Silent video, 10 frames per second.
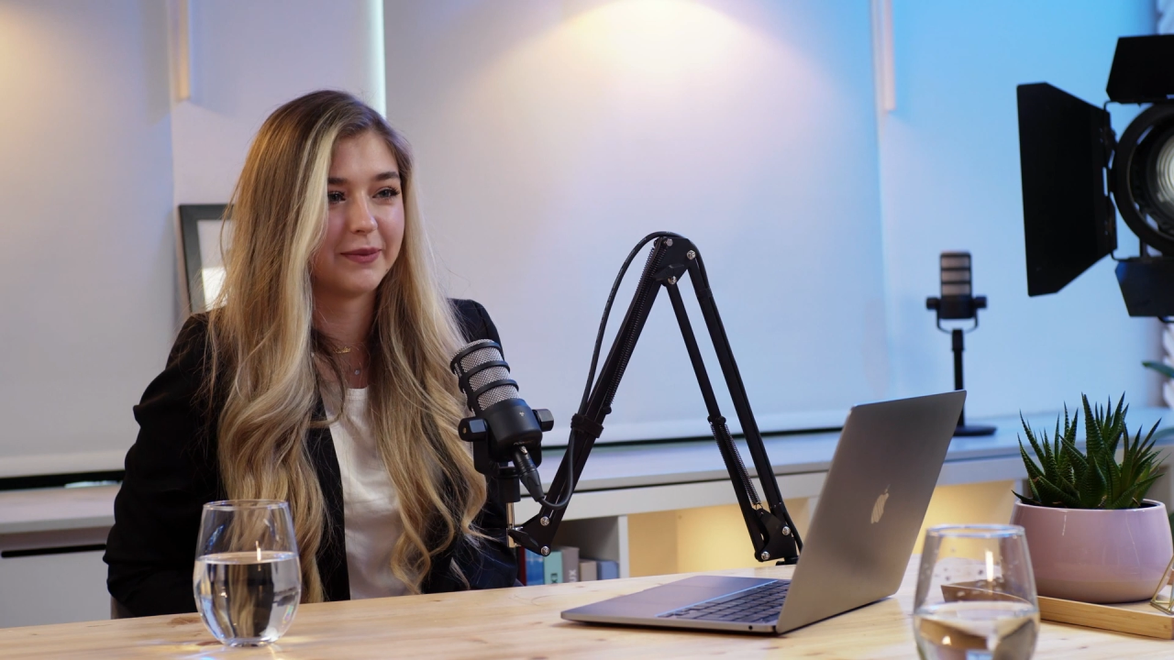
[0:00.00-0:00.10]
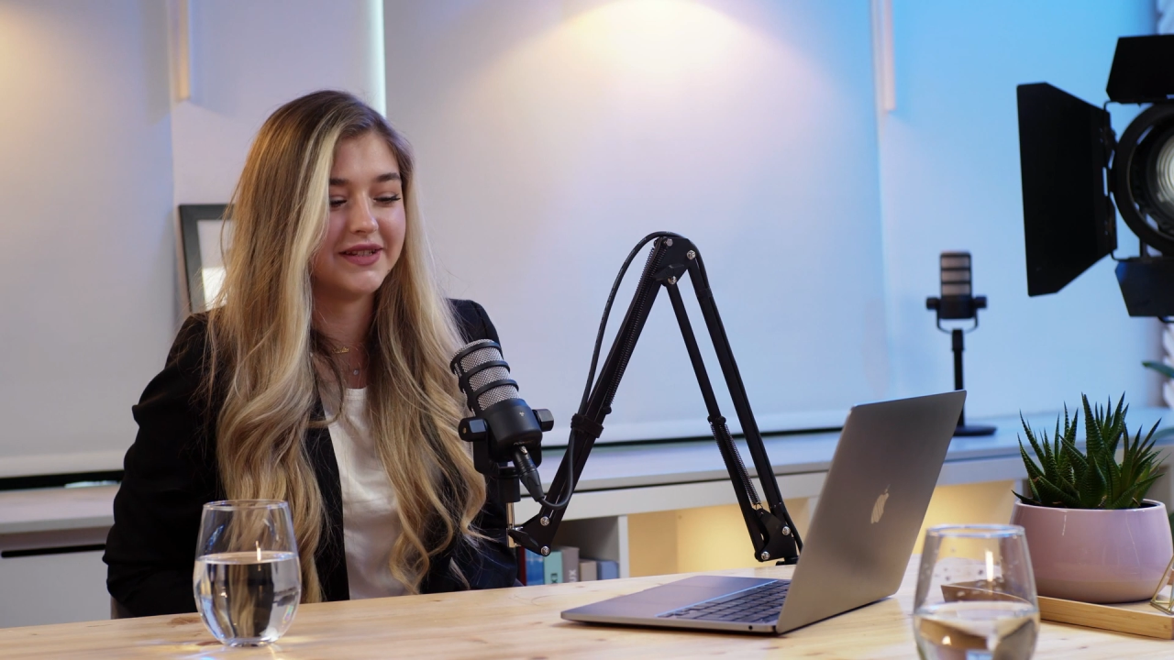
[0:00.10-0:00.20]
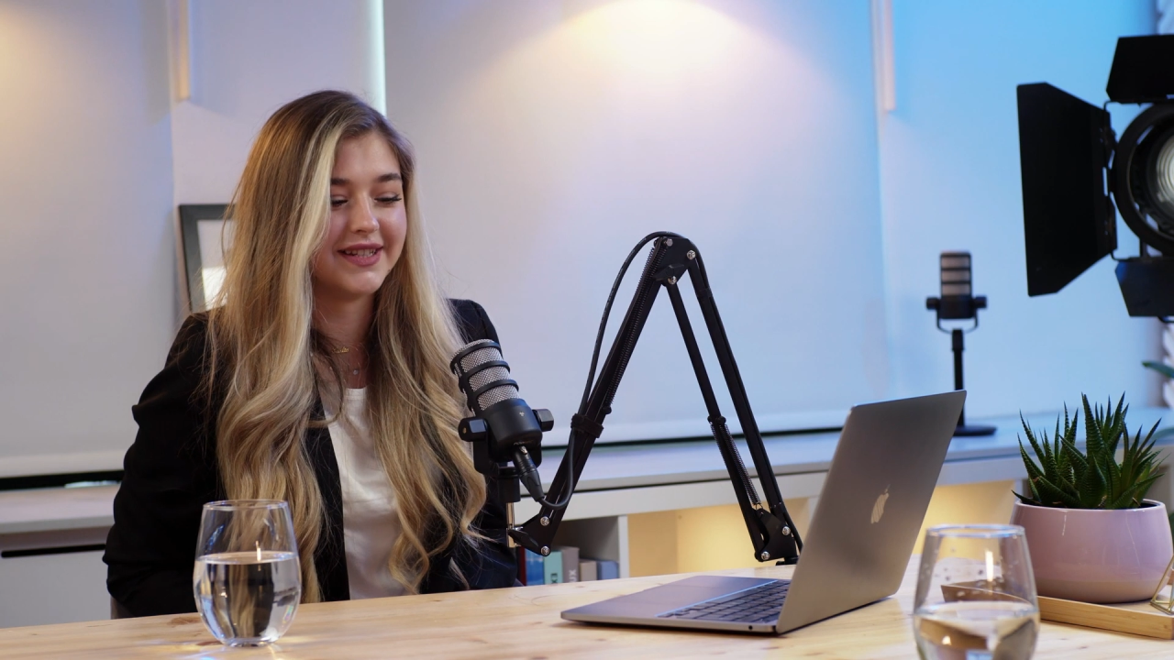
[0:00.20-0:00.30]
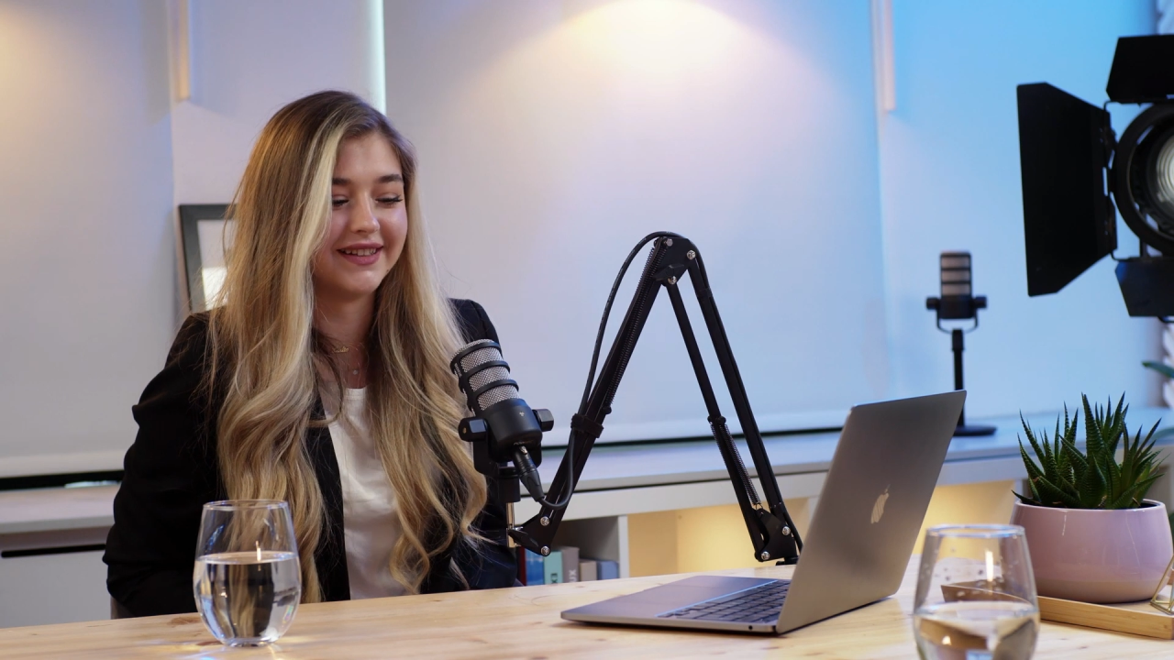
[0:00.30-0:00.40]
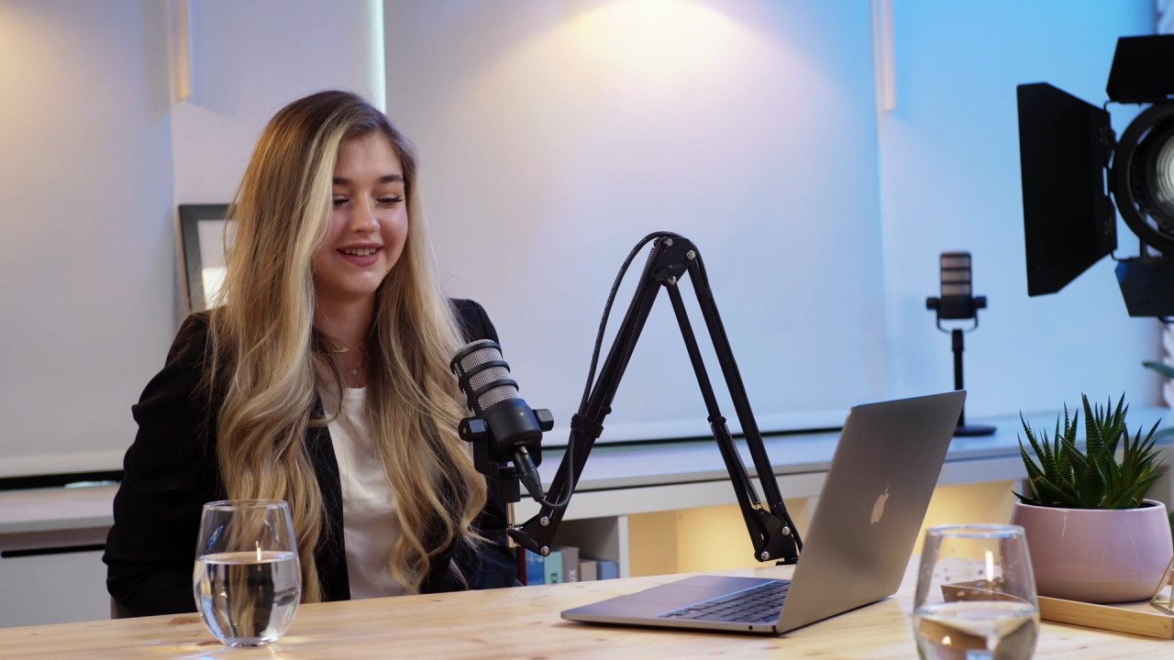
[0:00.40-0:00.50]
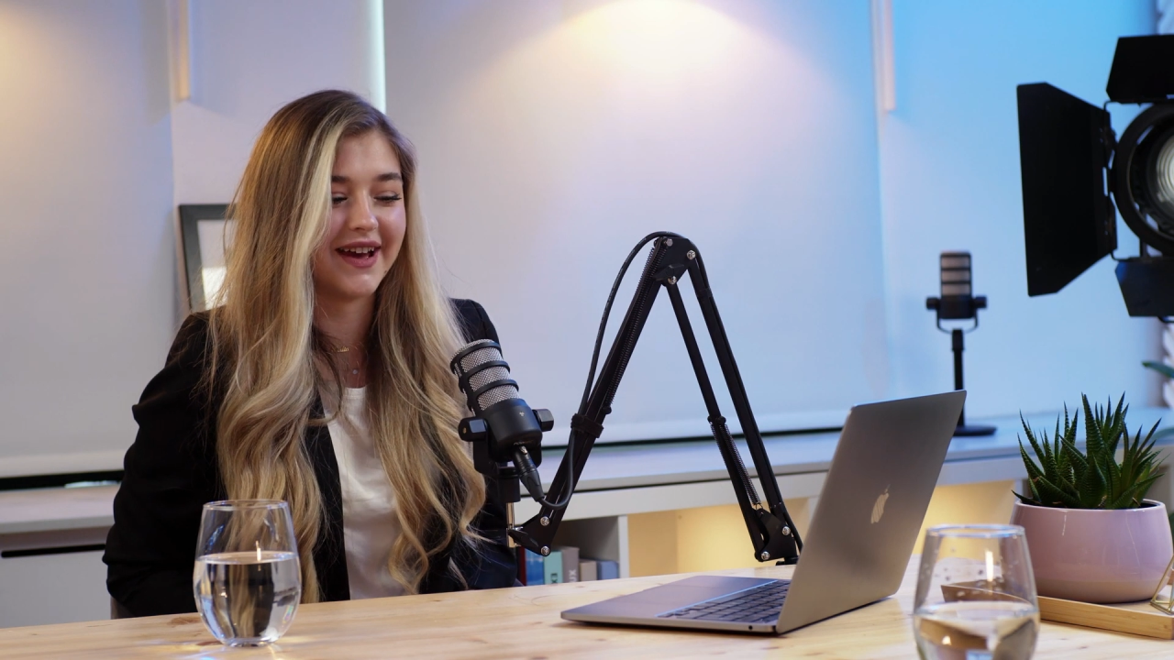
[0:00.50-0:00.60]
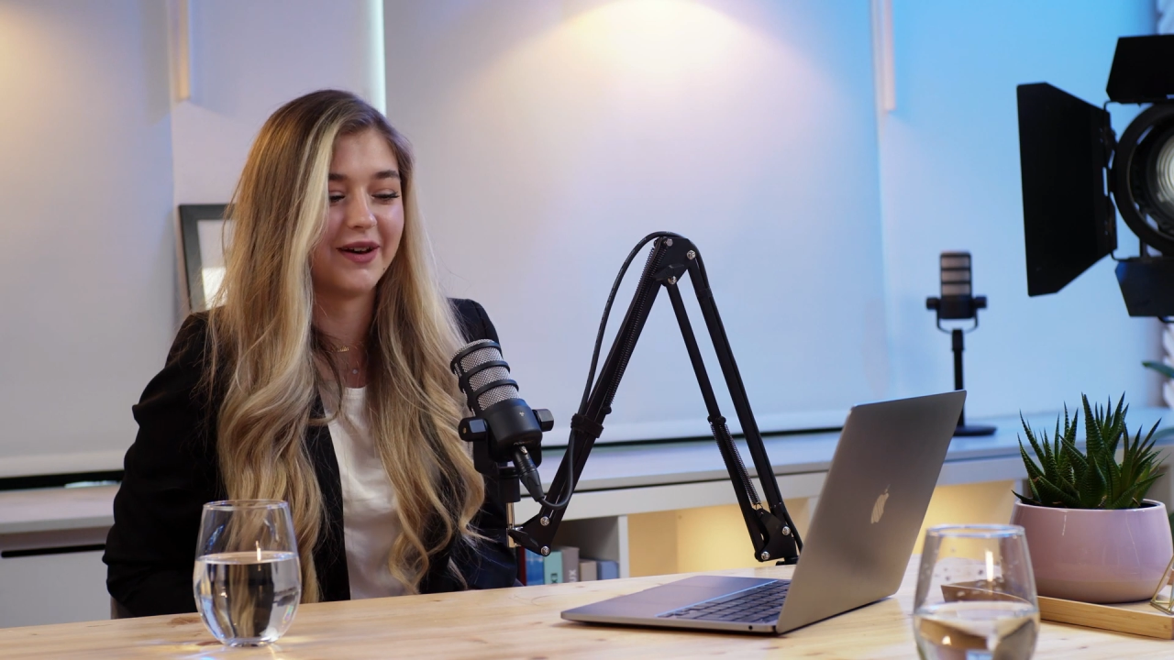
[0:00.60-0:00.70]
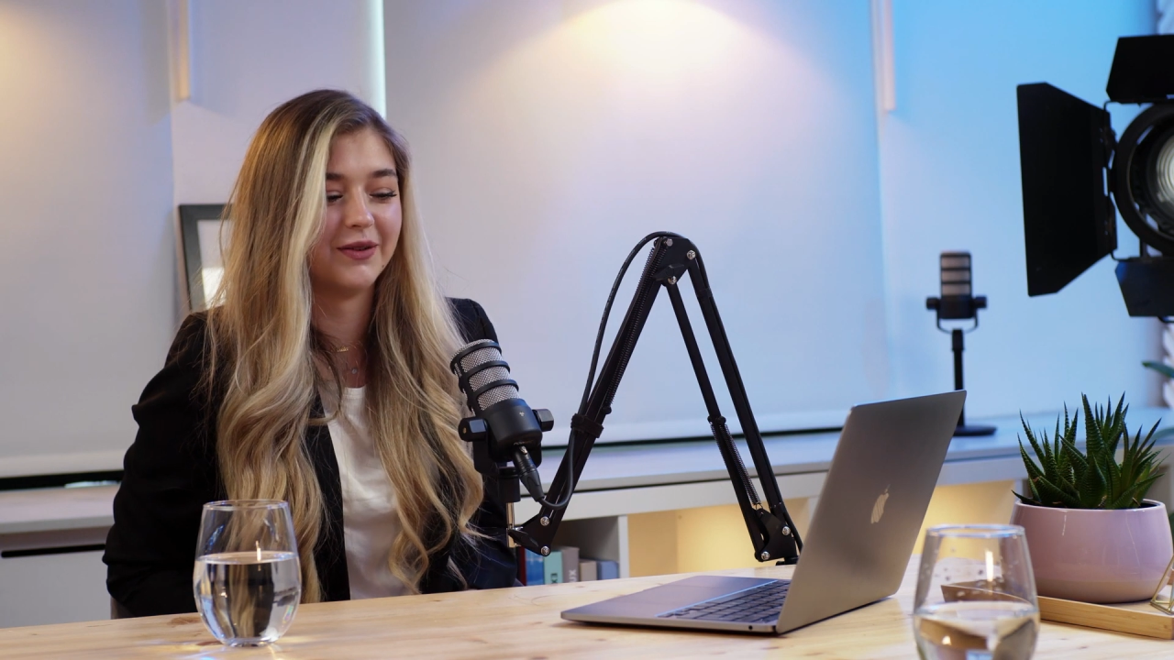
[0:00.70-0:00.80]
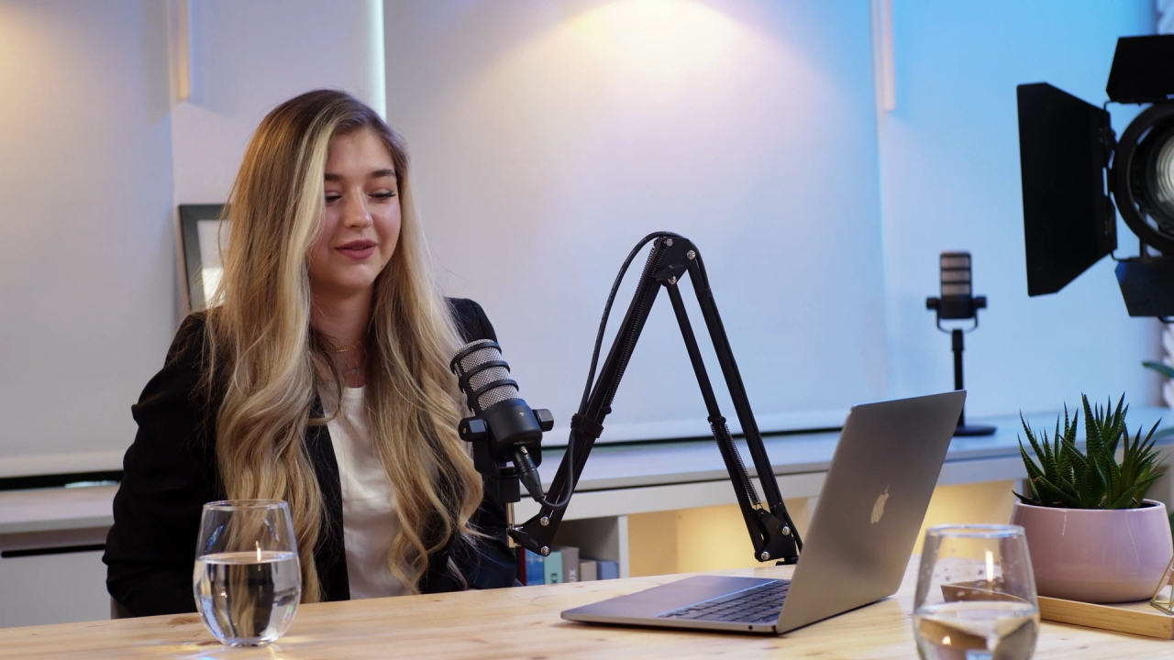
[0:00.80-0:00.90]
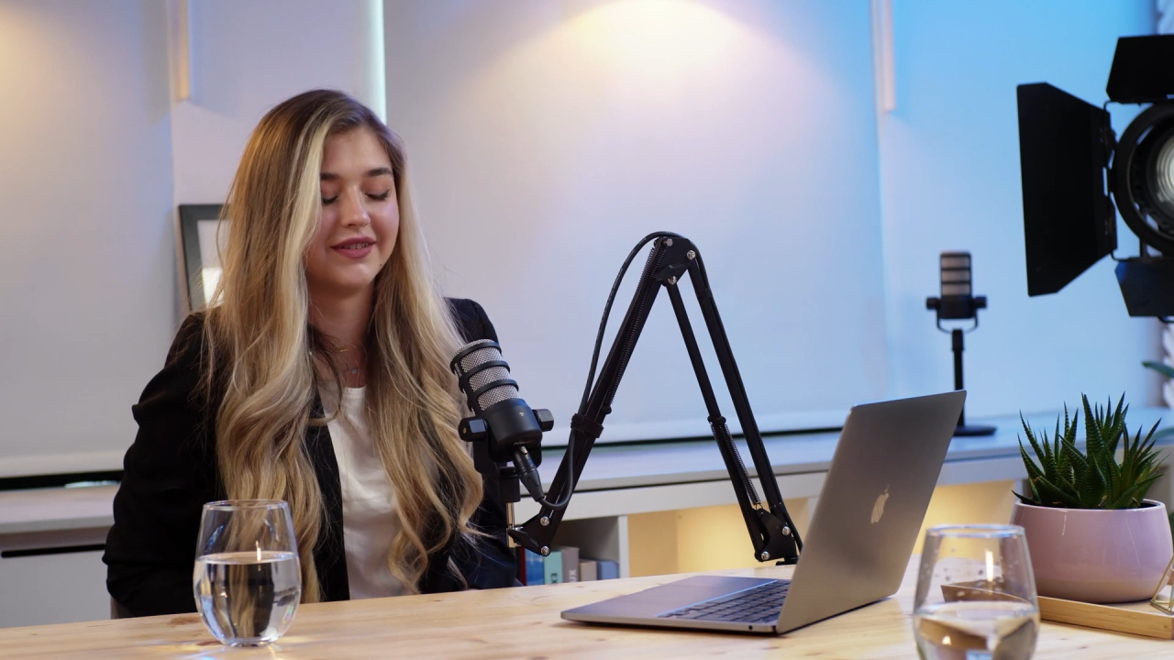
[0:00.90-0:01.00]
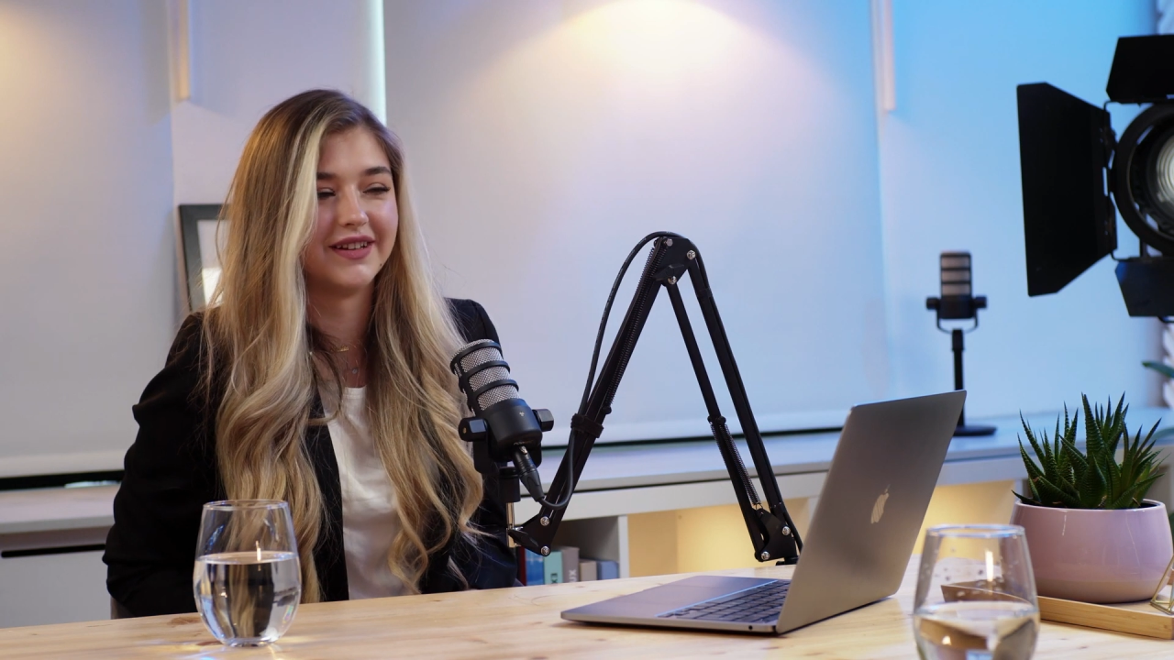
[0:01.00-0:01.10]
until now